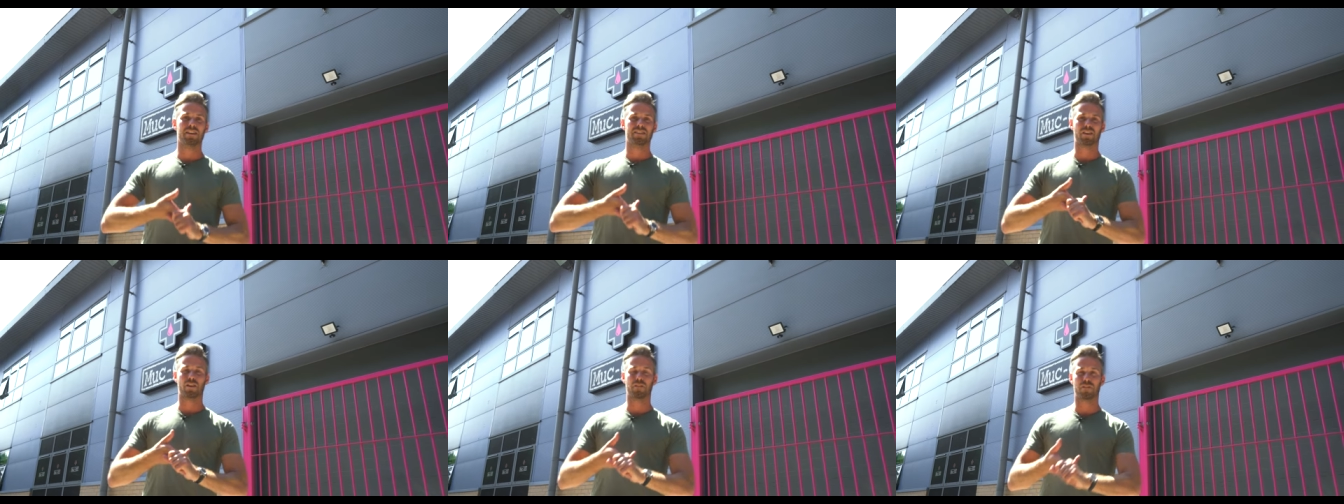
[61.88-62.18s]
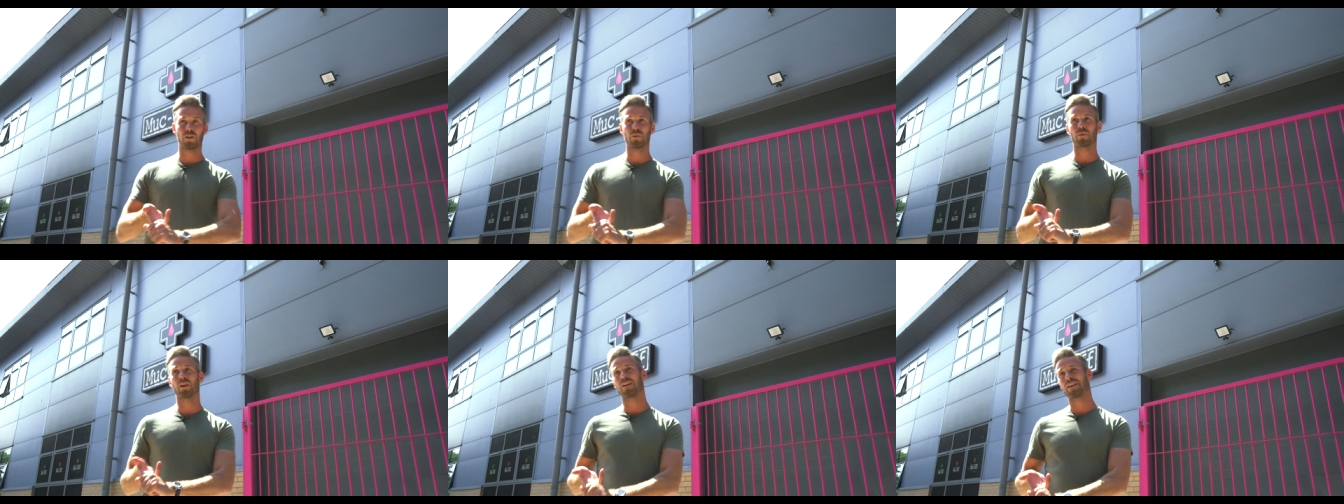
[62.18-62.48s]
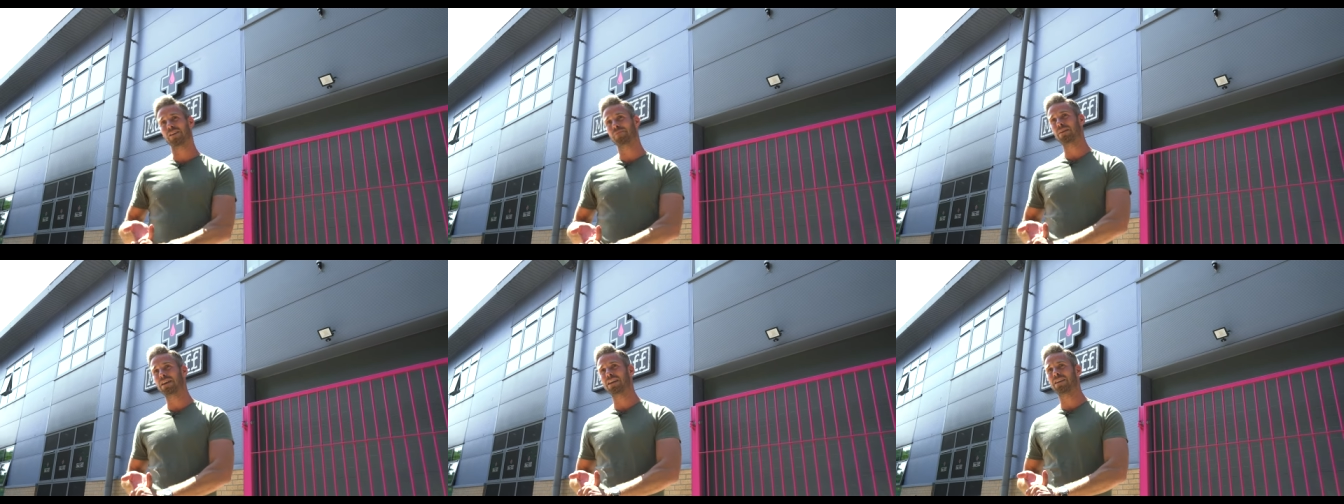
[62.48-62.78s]
So if you were
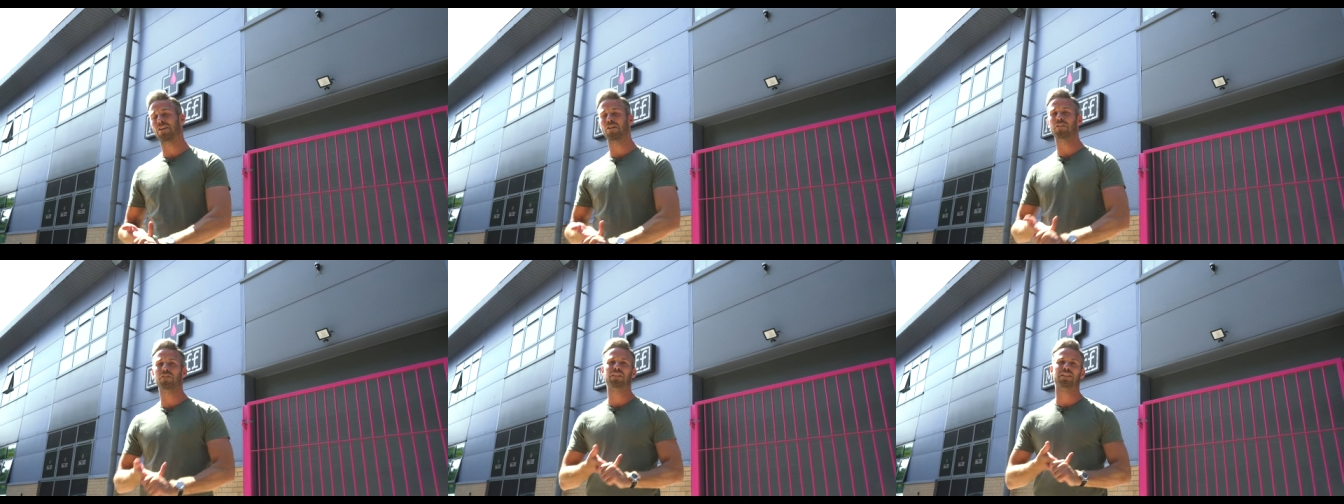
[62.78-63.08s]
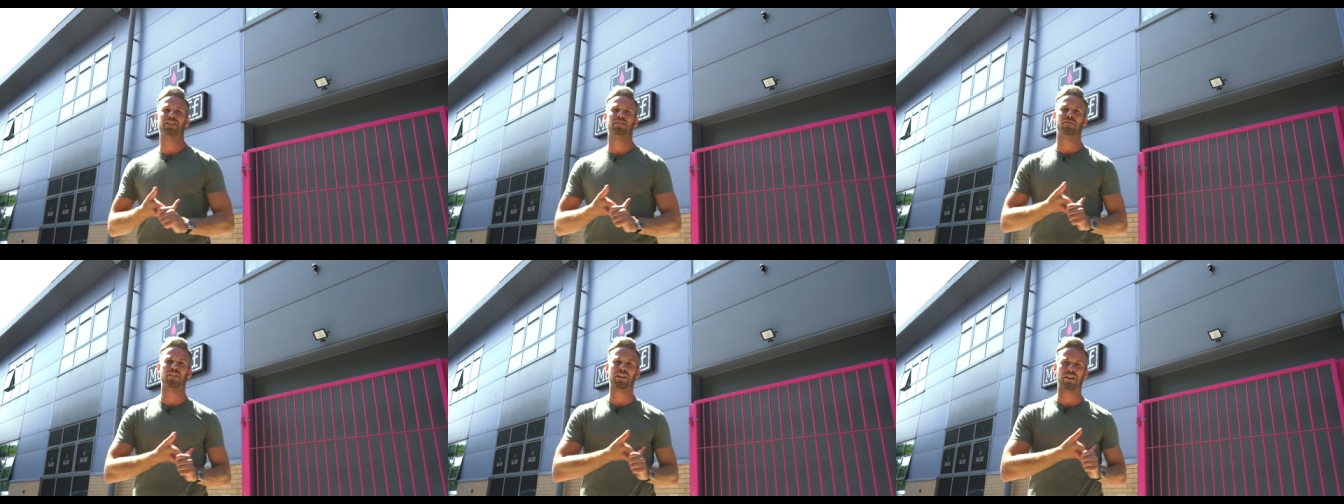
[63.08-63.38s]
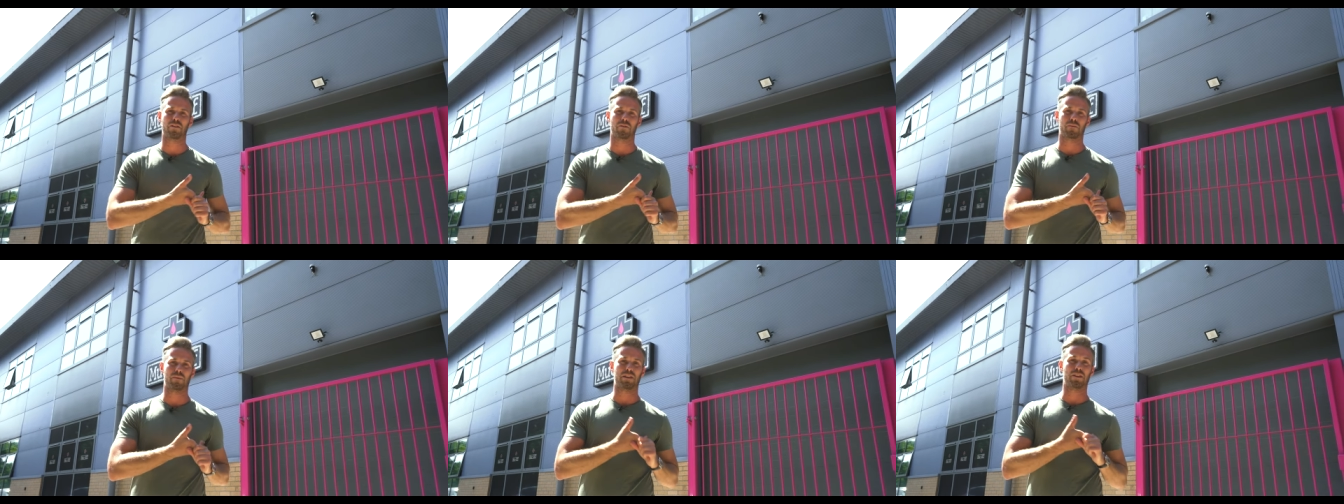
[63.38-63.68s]
like me, hopefully this
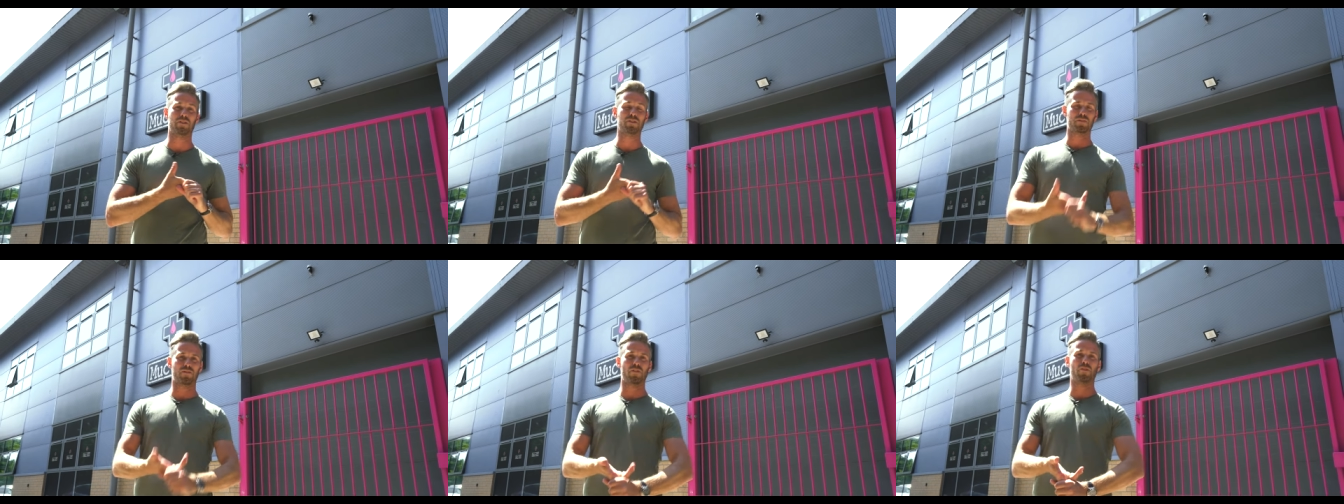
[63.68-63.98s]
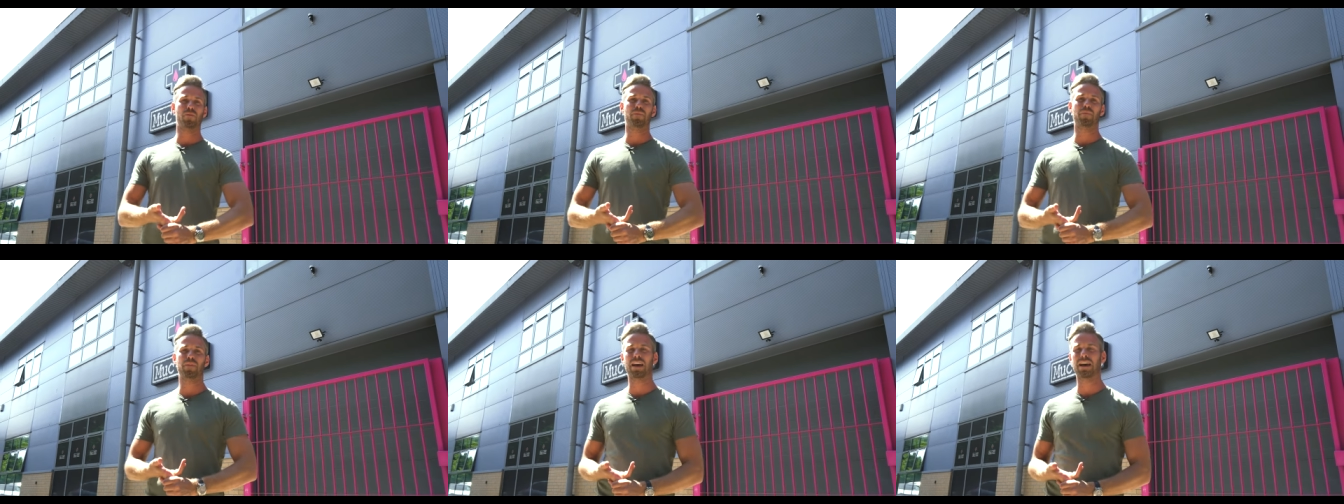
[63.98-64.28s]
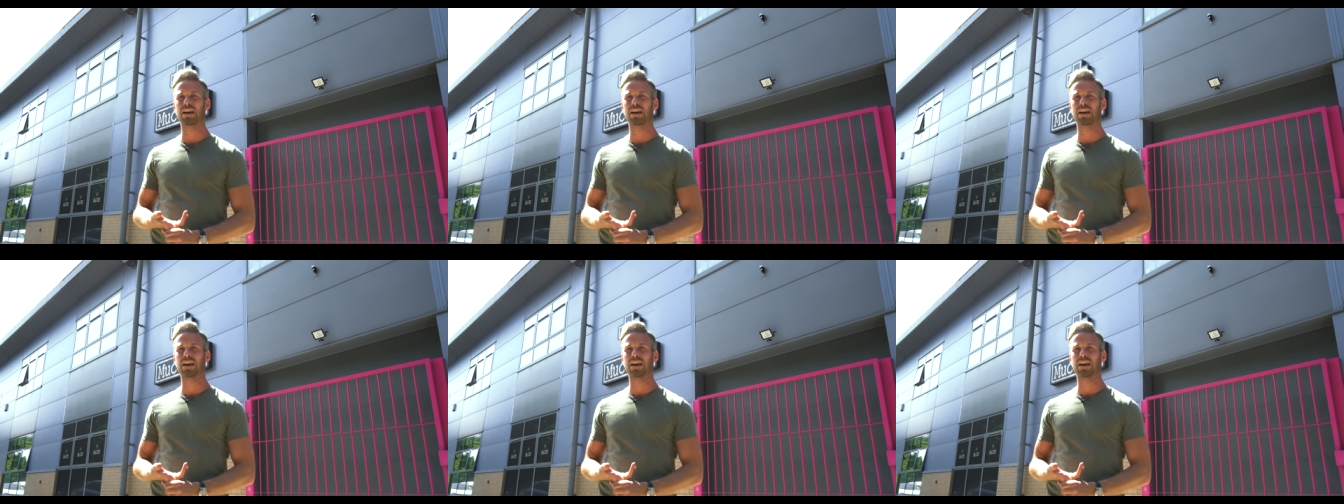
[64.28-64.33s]
video will be useful,